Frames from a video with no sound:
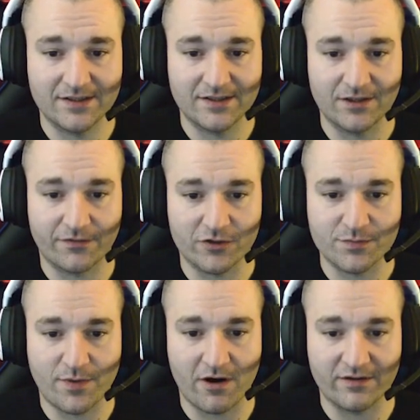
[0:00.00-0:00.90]
the first
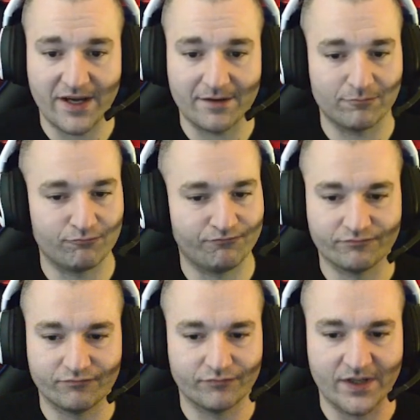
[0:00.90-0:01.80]
part of that,
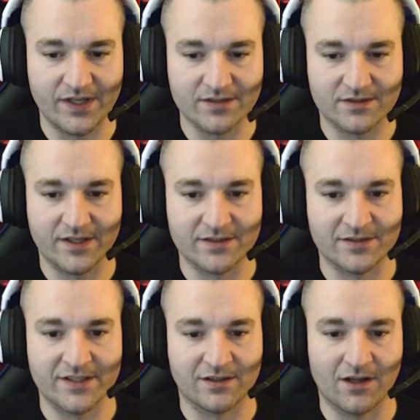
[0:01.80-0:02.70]
is
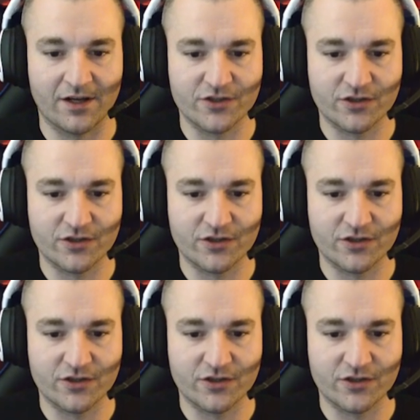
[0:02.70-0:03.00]
clutch.